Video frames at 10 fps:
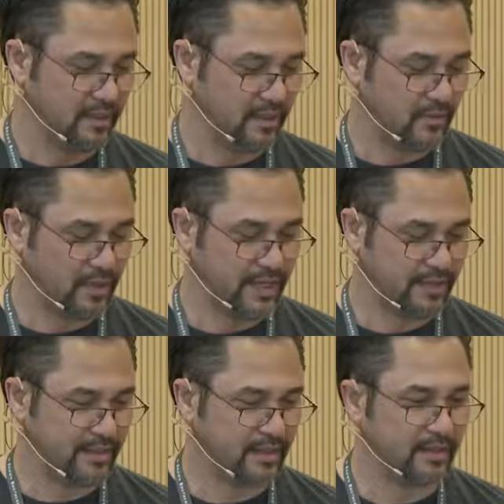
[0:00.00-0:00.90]
All right.
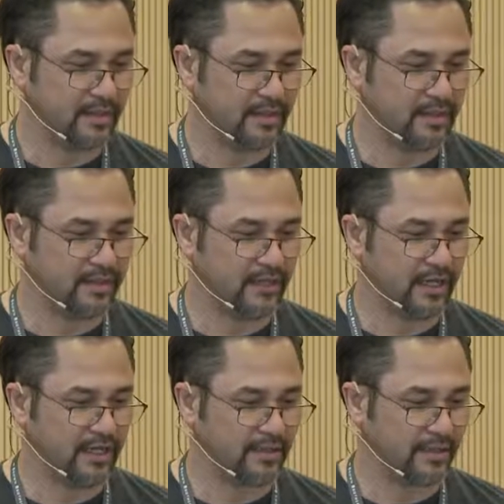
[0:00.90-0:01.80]

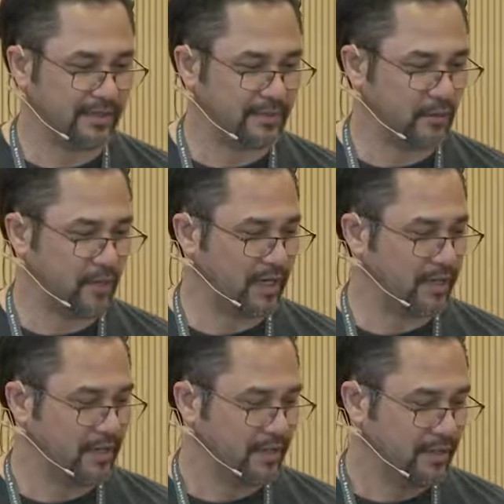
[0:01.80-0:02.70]
I don't want
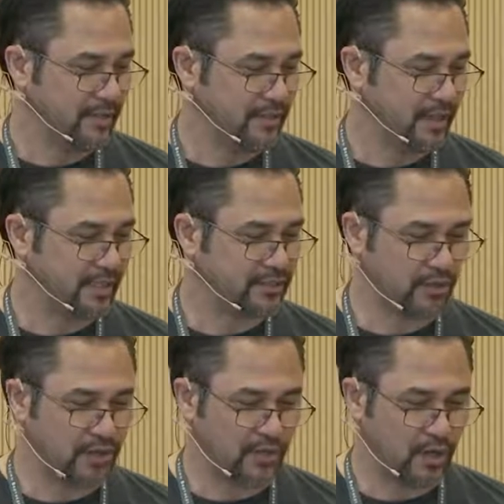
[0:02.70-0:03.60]
to not
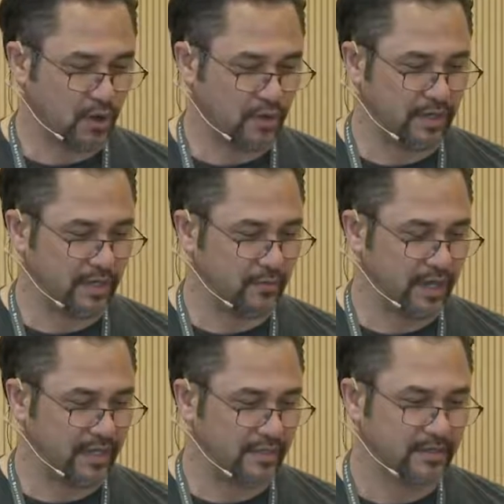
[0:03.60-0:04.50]
show you the code
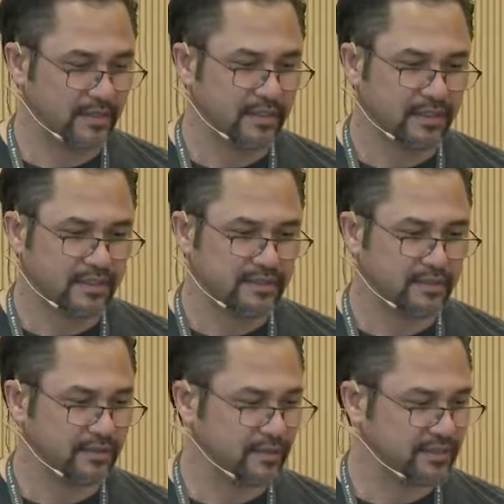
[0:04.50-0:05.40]
anyway.
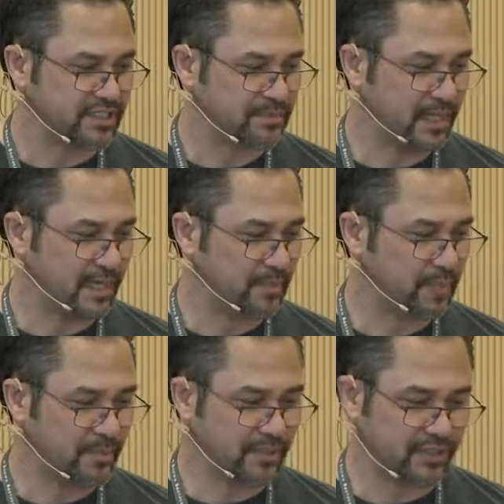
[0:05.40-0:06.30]
So is this my
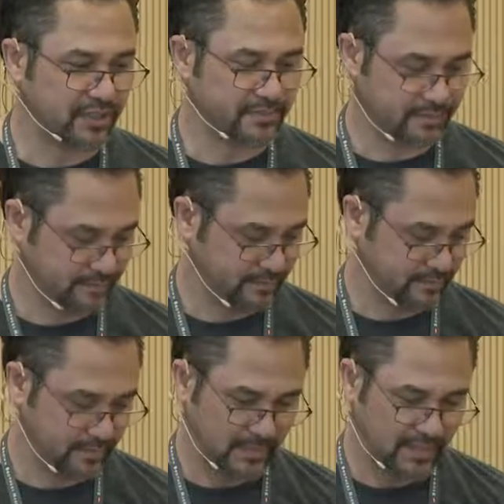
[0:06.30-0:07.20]
publisher?
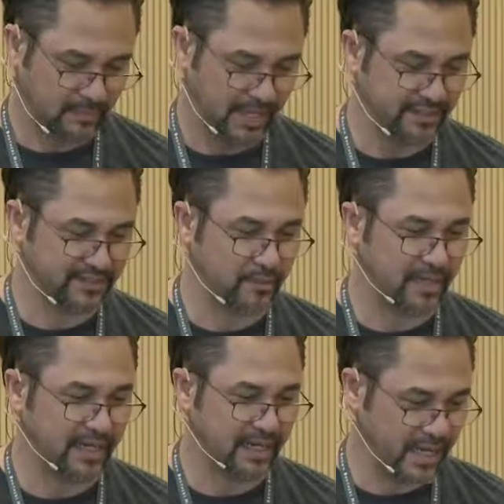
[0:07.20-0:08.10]
Man, it's so
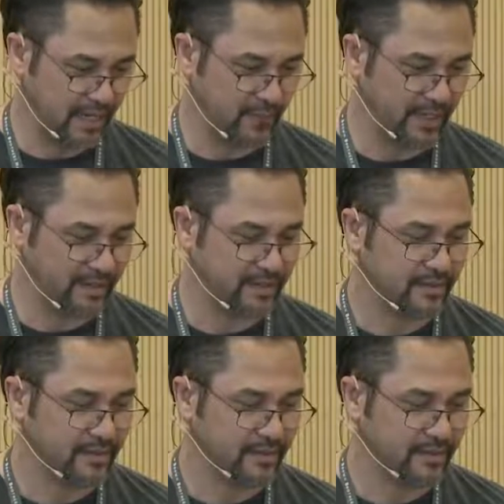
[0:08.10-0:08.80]
big I can't even read it.